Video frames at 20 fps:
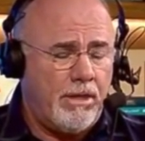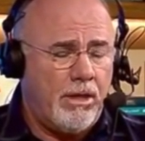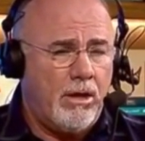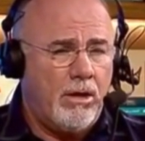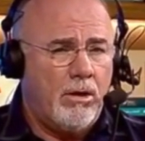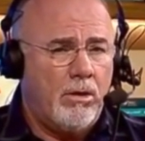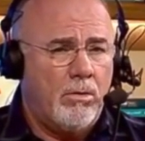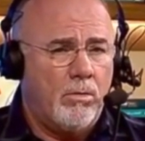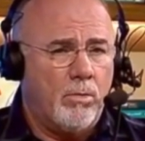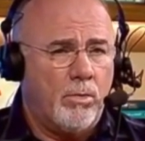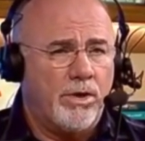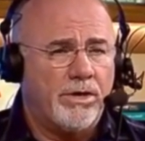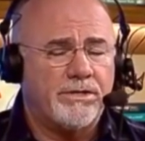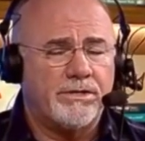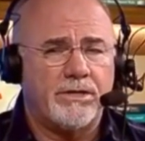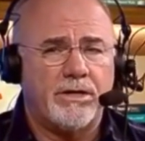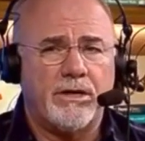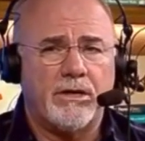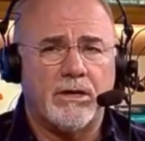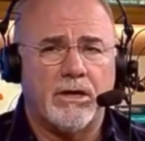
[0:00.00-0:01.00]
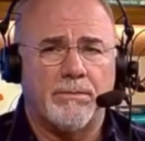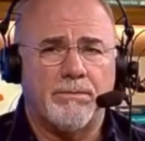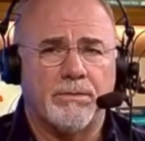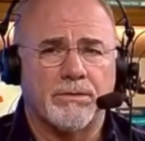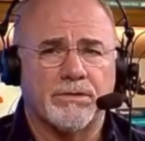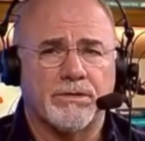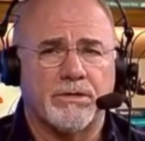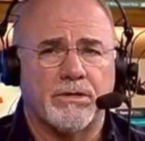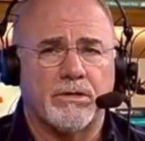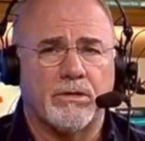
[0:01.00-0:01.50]
We see couples
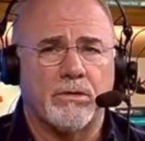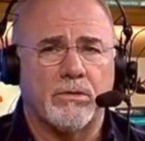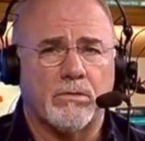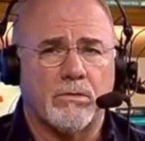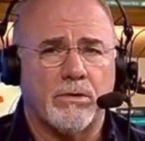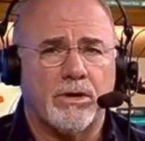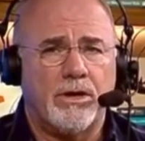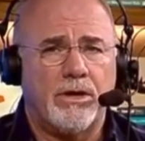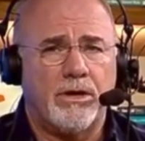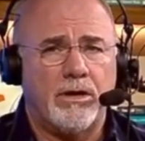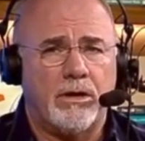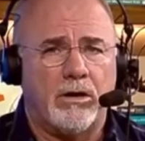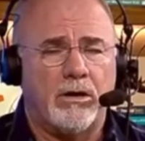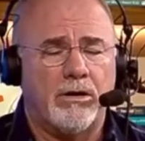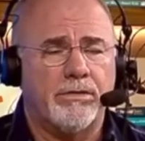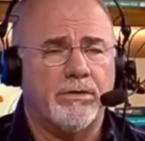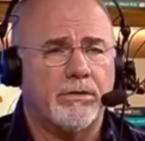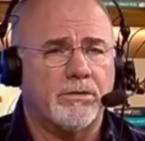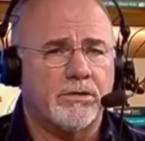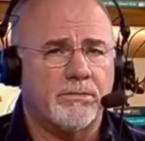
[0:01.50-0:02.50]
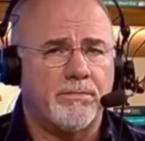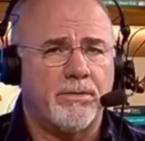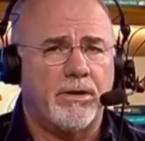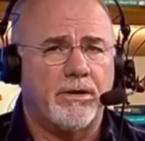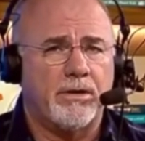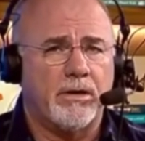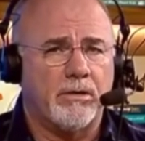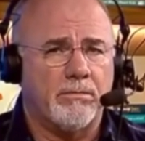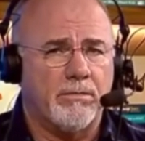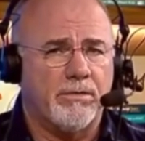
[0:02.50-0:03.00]
that agree on their
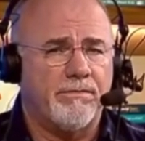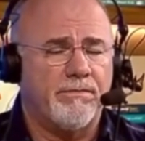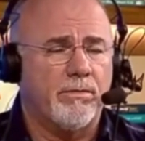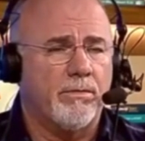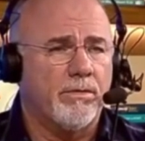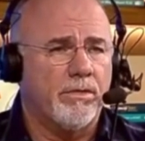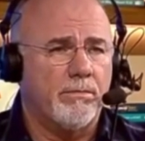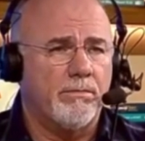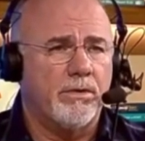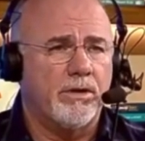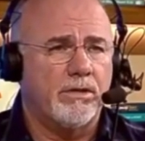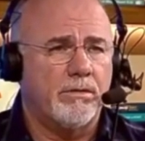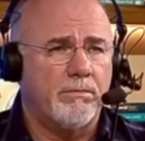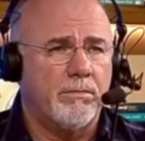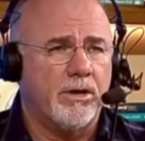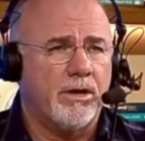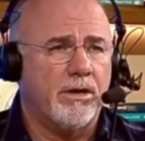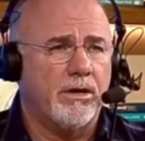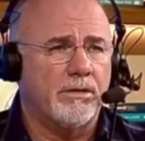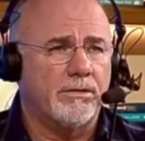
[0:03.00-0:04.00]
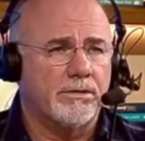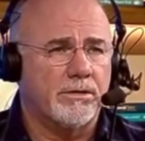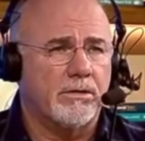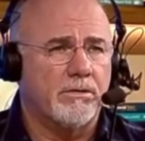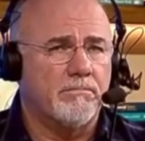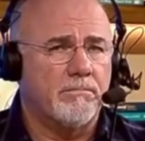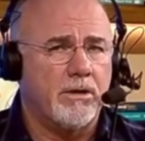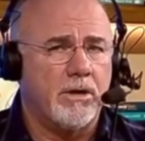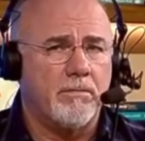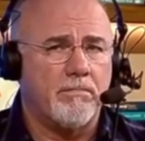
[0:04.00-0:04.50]
spending before the month begins, on
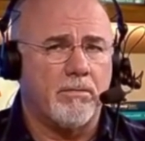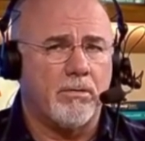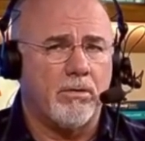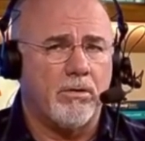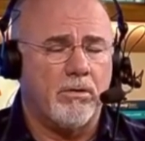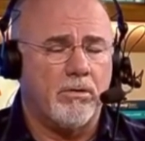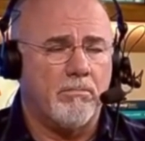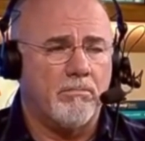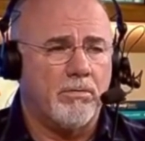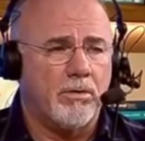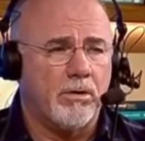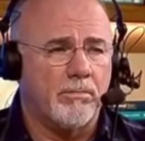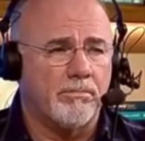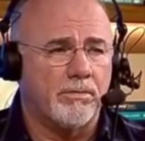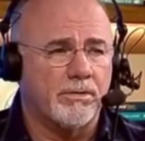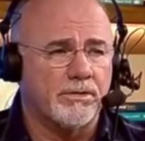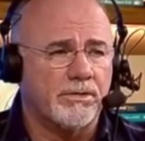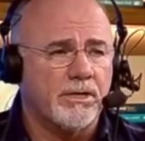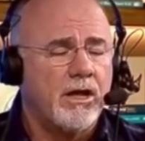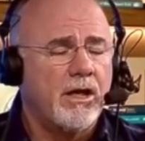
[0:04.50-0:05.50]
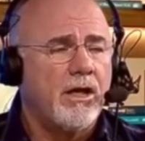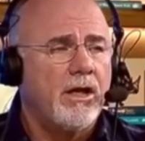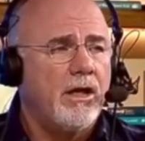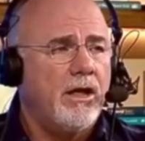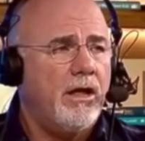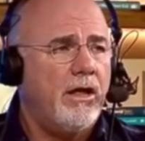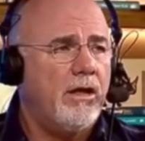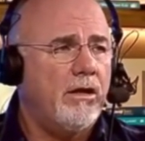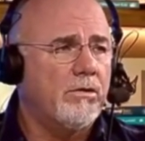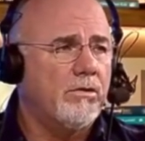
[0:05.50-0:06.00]
paper, on purpose,
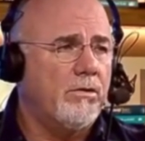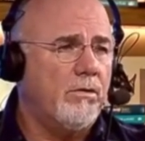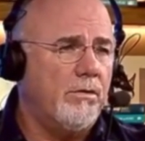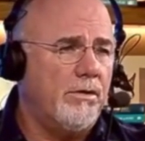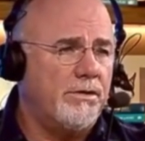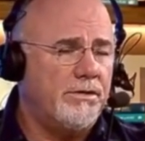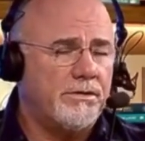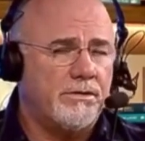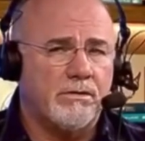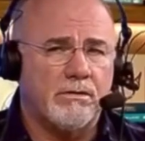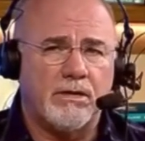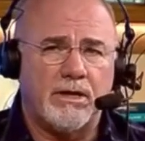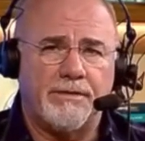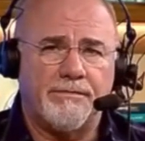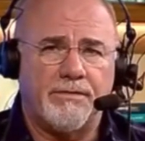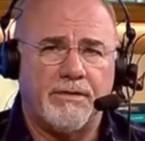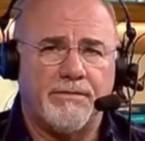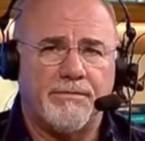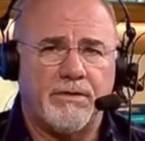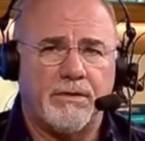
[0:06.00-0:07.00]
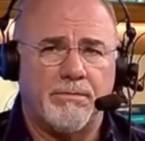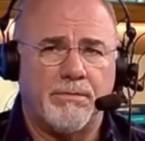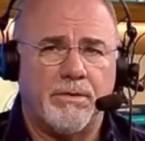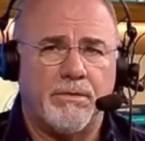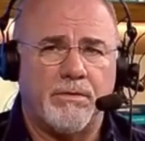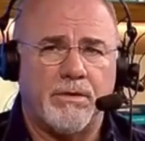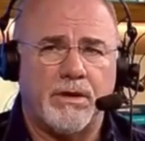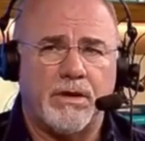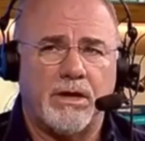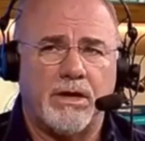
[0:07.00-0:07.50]
increase their level of
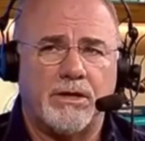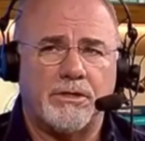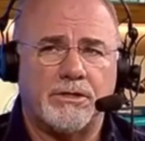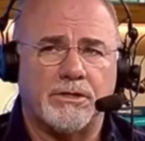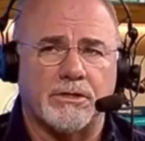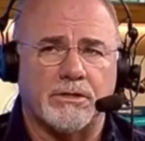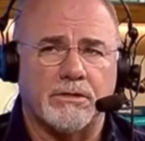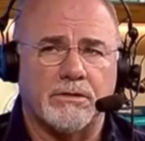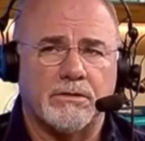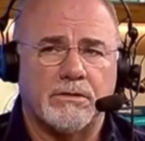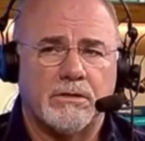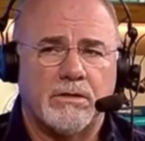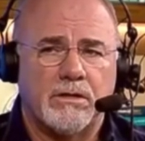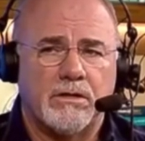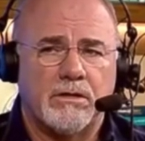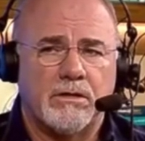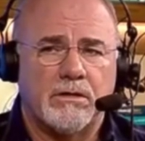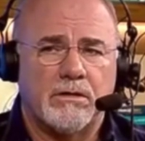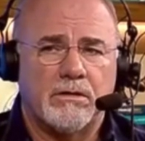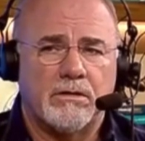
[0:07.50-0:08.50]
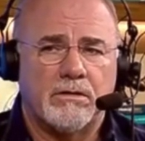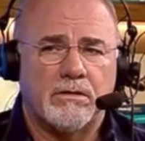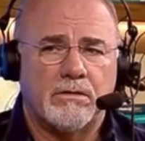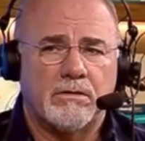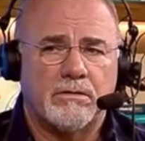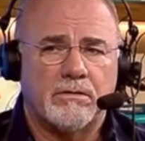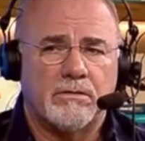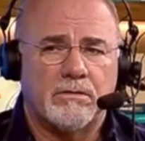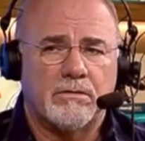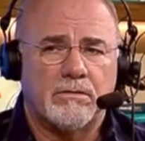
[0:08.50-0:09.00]
communication
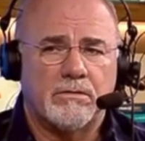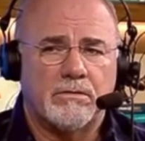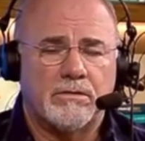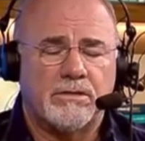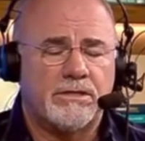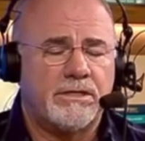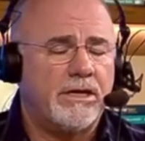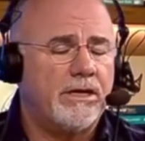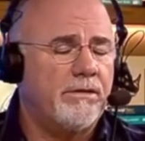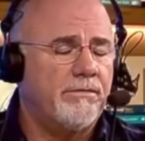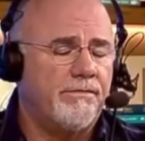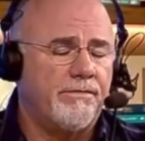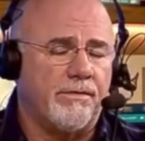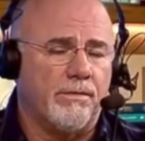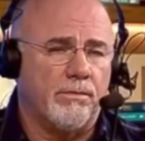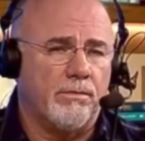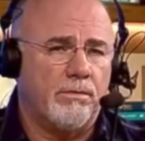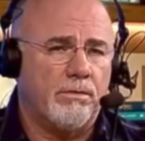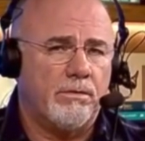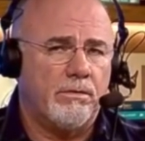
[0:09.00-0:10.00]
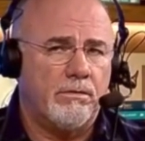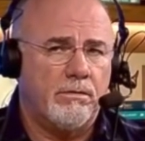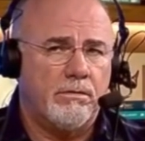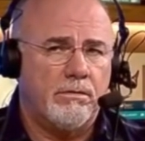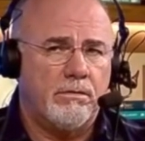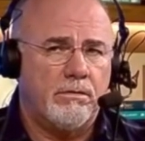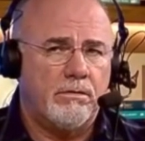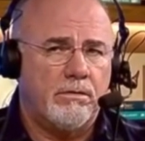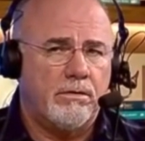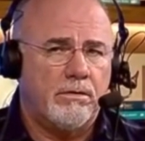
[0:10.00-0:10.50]
tenfold,
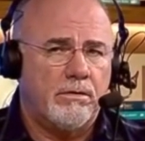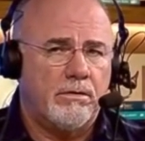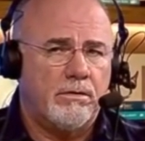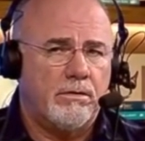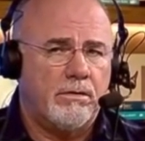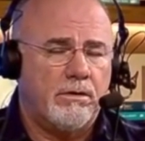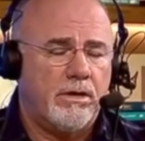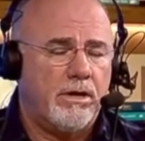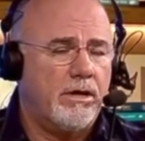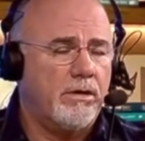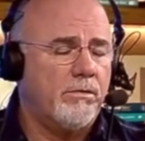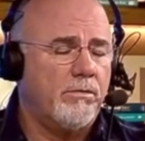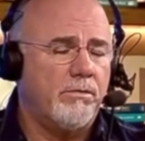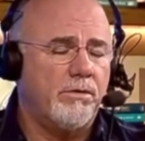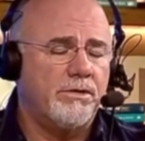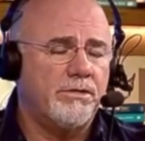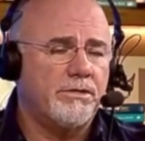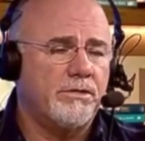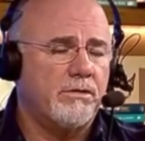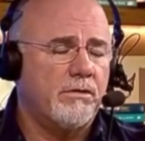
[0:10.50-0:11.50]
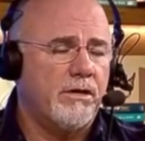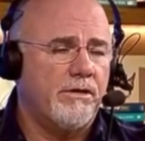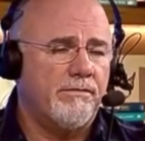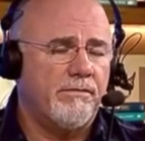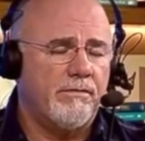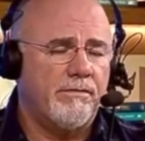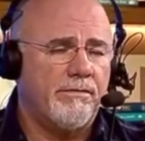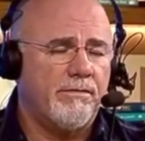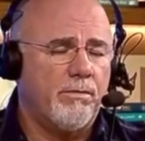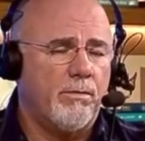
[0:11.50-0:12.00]
increase their level of
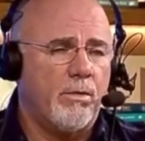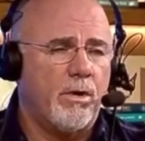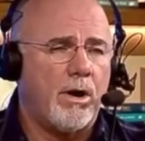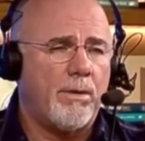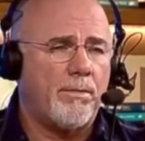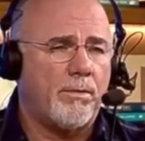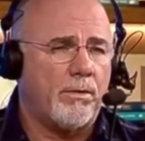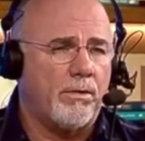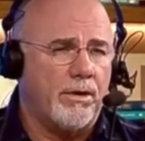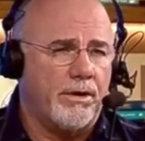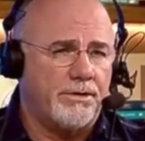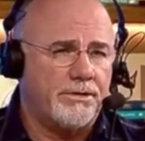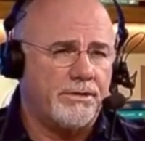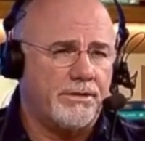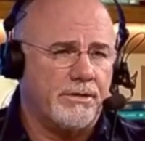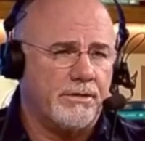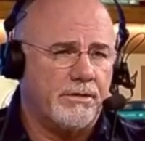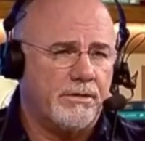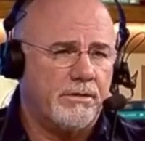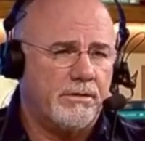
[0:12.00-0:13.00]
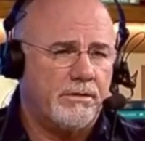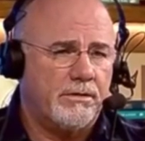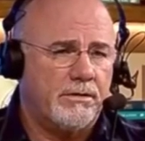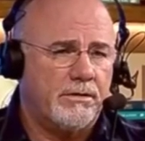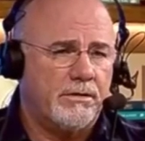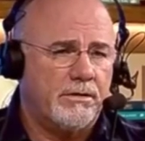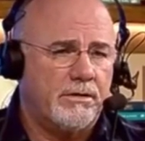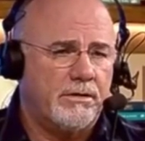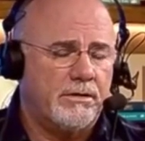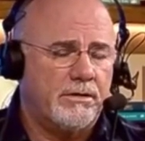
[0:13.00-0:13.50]
cooperation
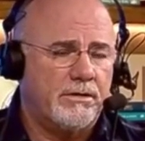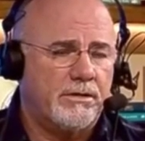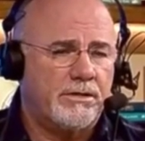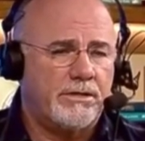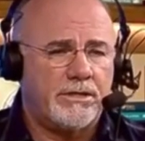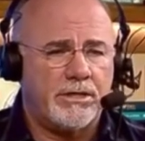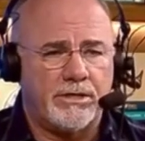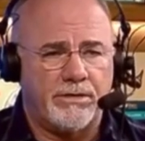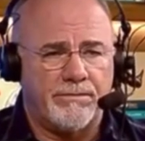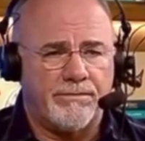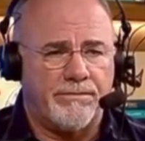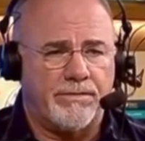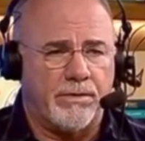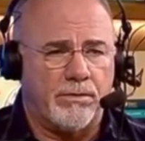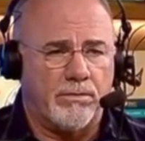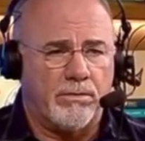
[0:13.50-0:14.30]
tenfold,